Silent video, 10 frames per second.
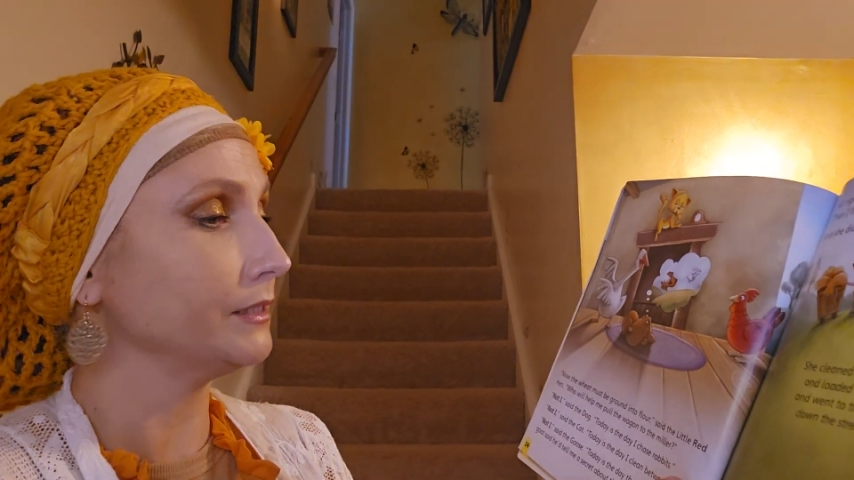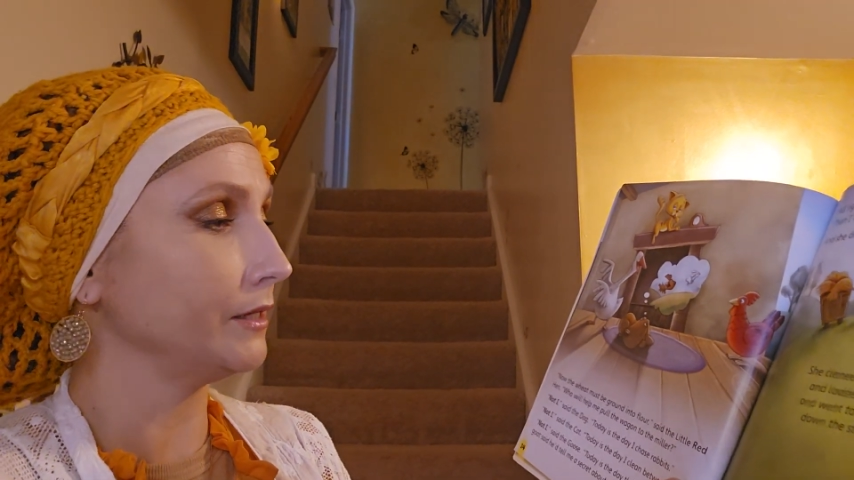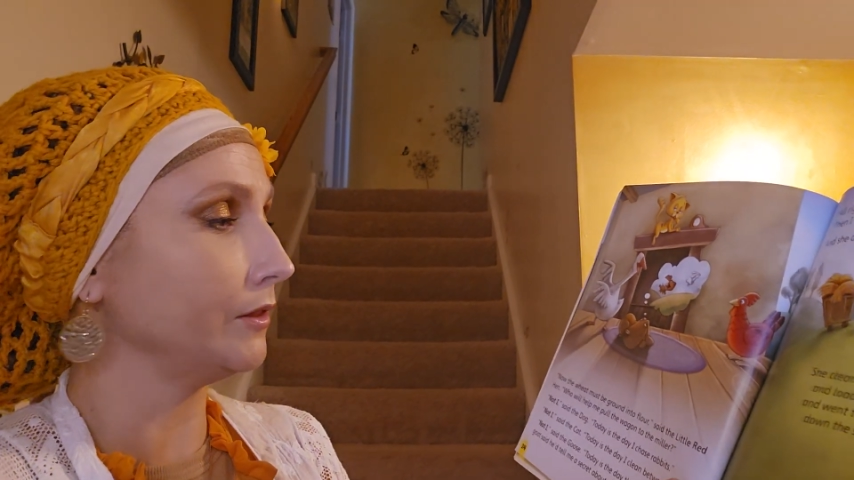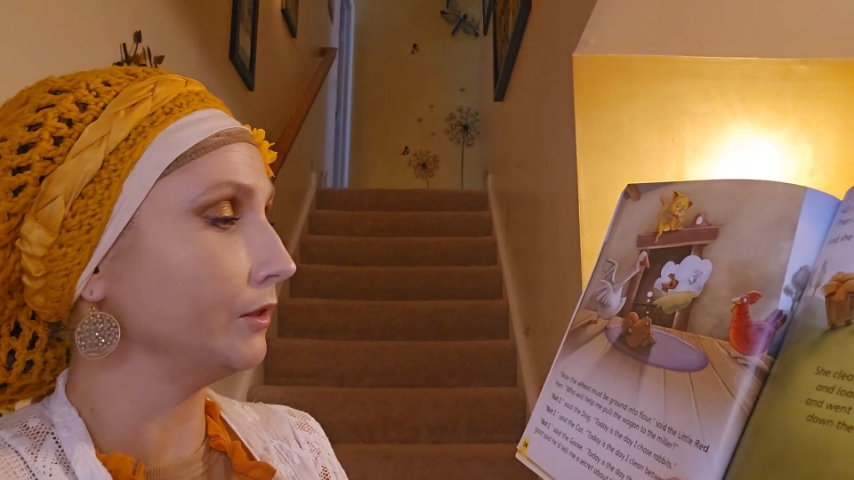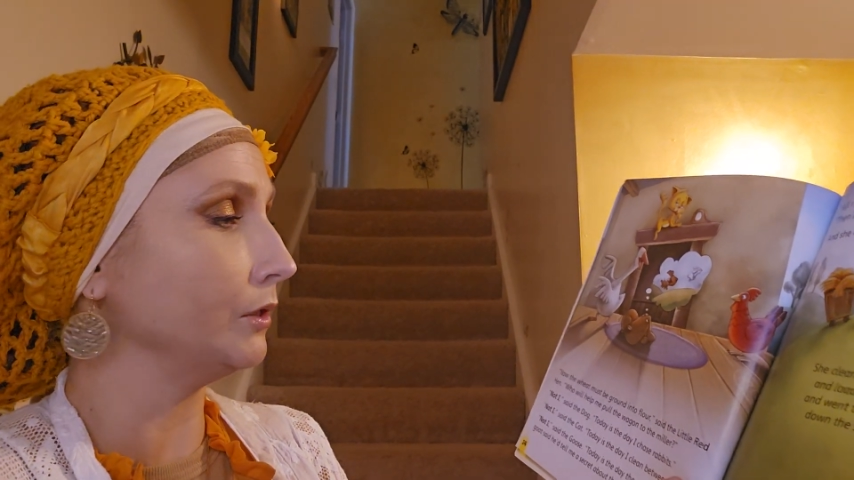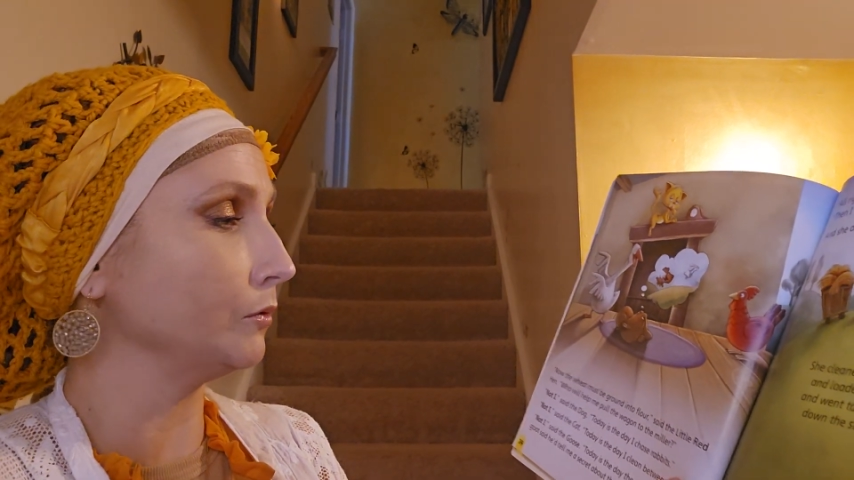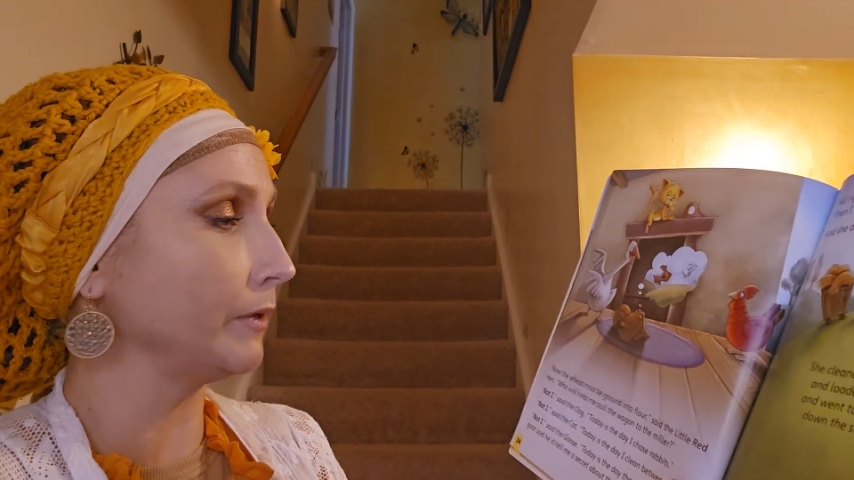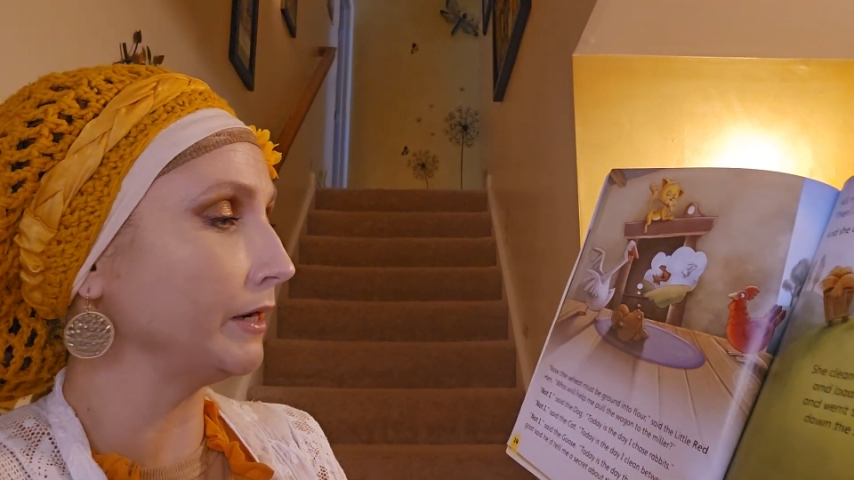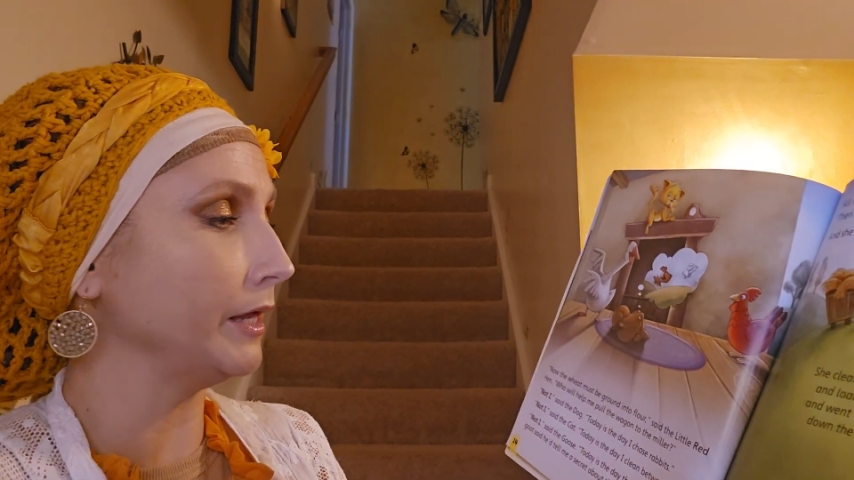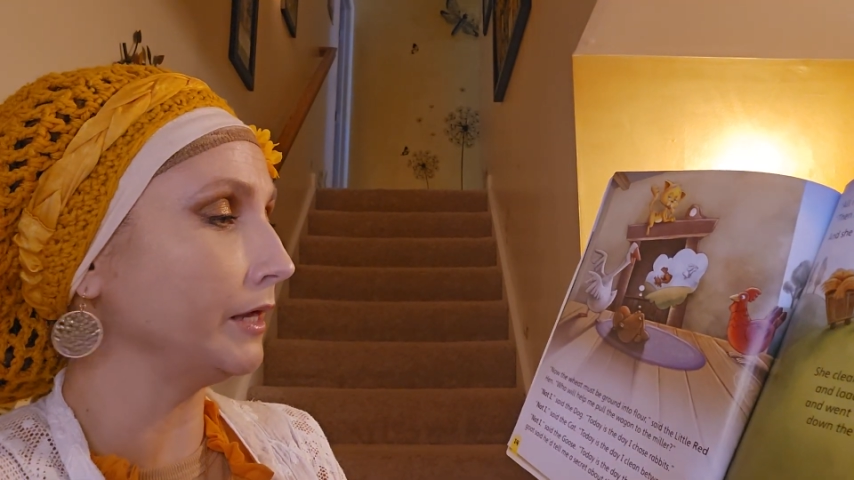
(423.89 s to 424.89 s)
said the little
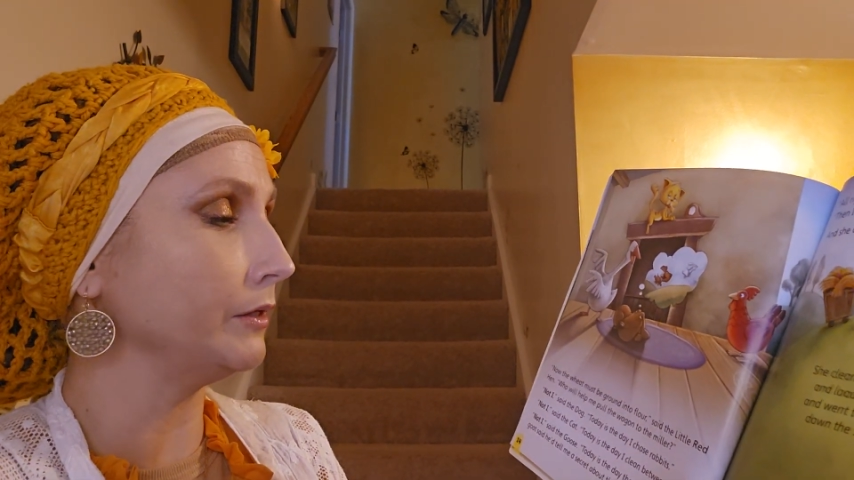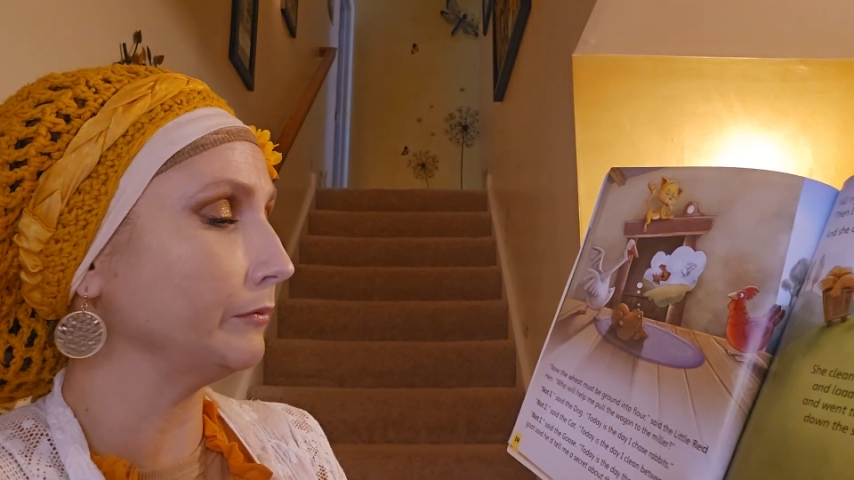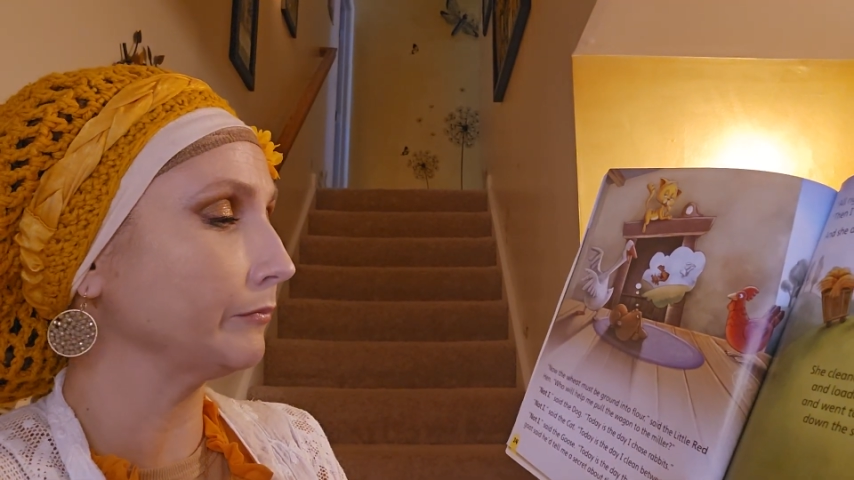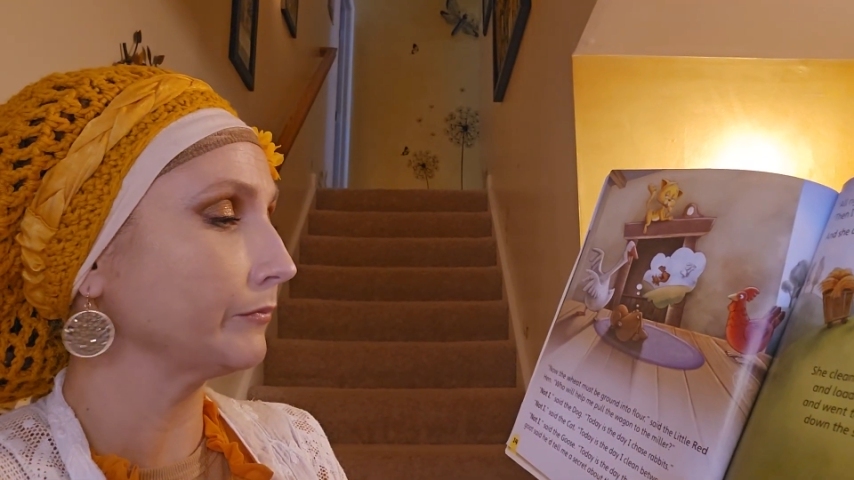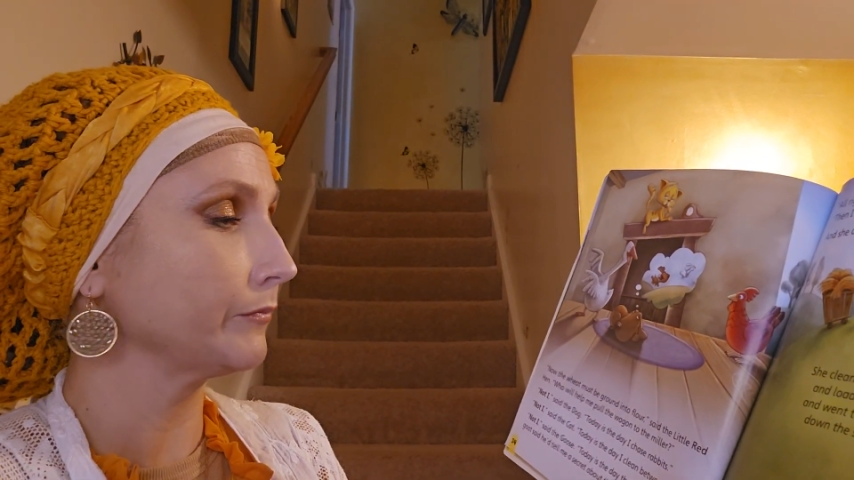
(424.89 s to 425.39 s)
red hen.